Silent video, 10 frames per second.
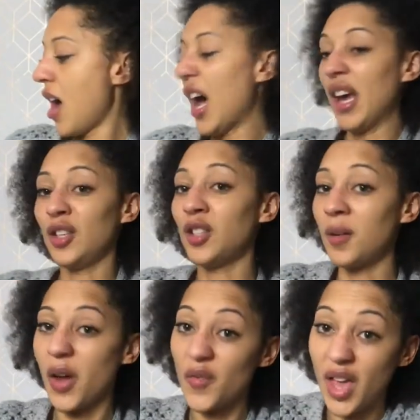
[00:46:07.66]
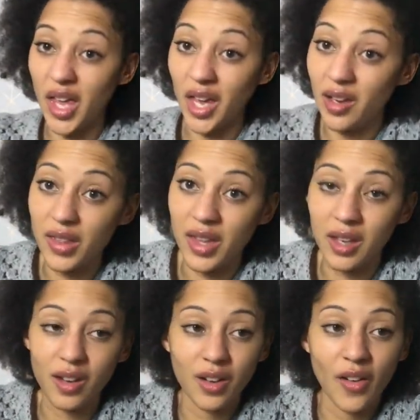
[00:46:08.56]
and I don't have anything
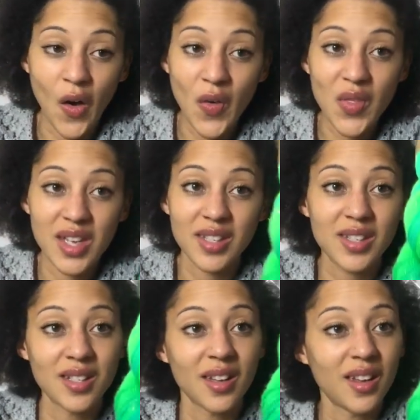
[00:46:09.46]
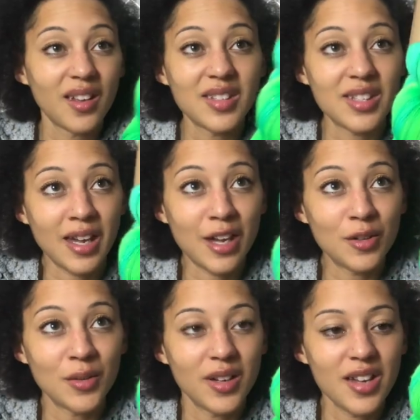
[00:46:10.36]
on this
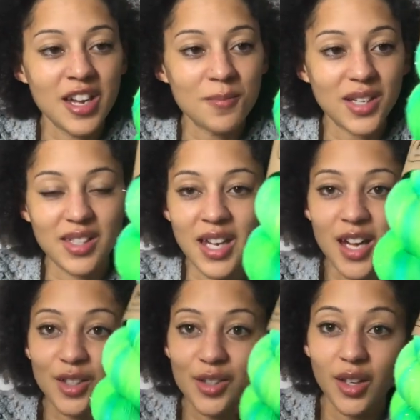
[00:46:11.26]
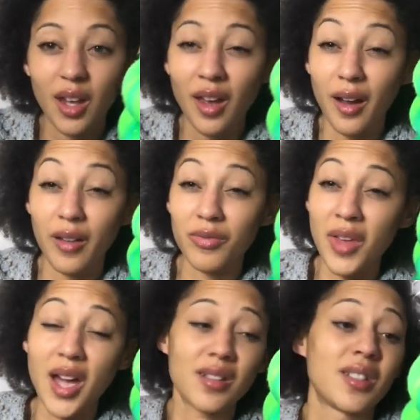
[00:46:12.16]
scale in my stash.
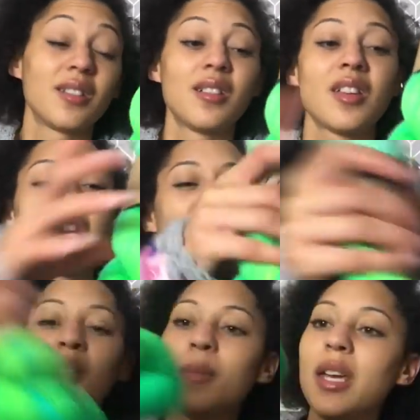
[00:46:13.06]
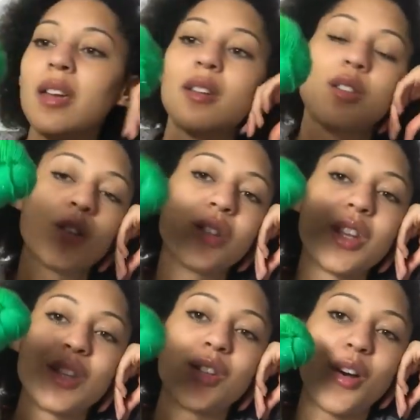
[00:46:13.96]
That is going to be
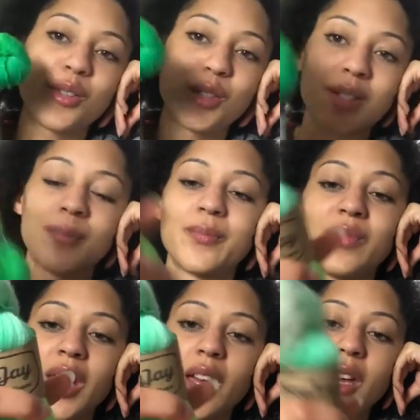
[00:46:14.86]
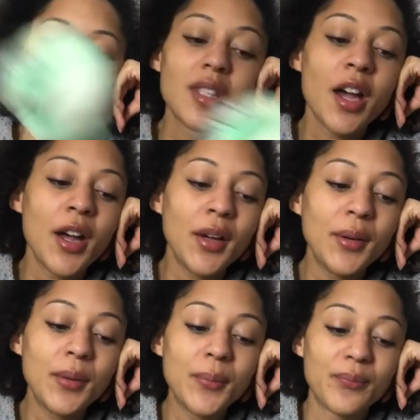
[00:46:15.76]
socks.
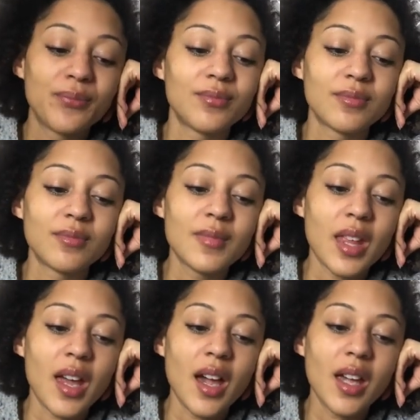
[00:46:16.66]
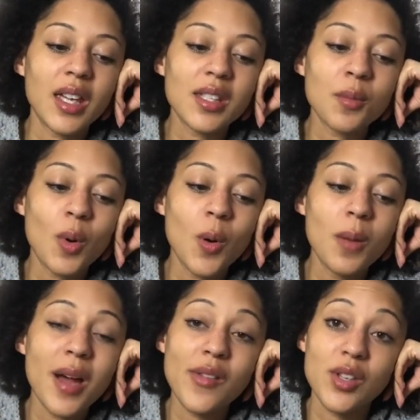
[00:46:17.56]
So I guess I'm all
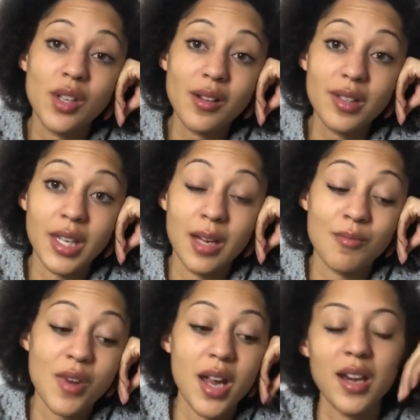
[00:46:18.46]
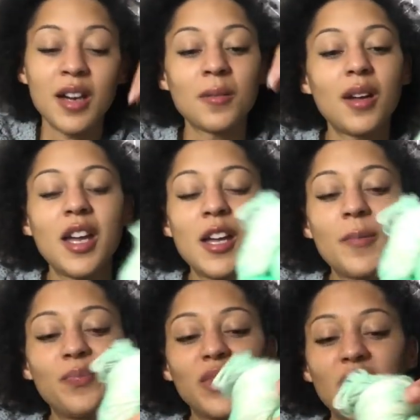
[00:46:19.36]
about the socks again right now.
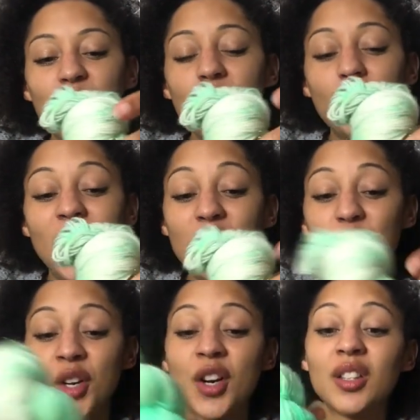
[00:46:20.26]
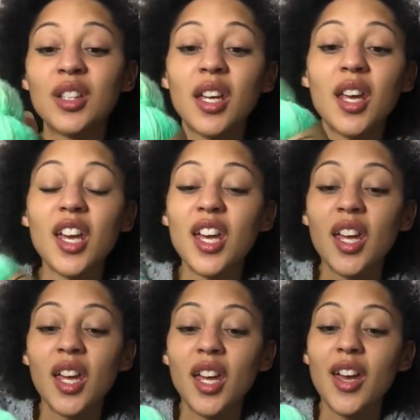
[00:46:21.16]
If you're a Patreon
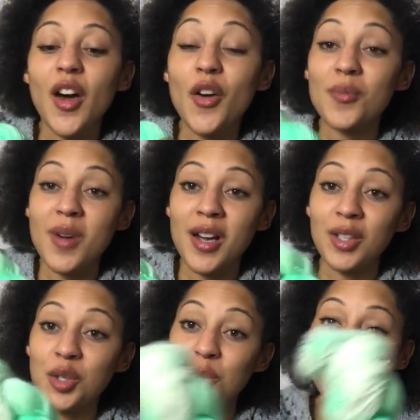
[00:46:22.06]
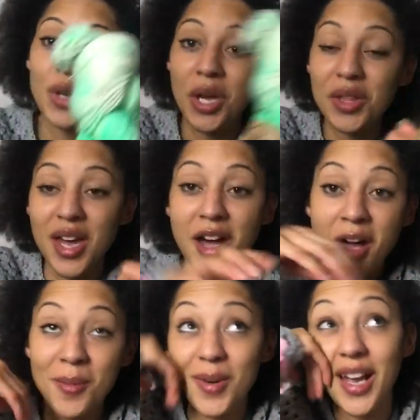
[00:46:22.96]
of mine, you will know that I'm
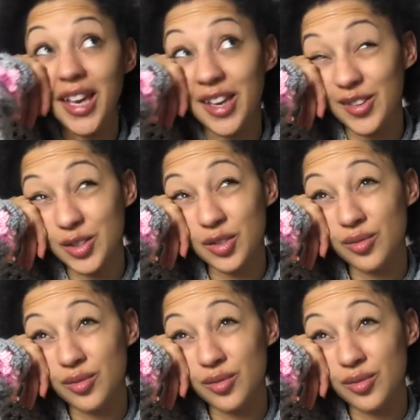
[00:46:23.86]
working on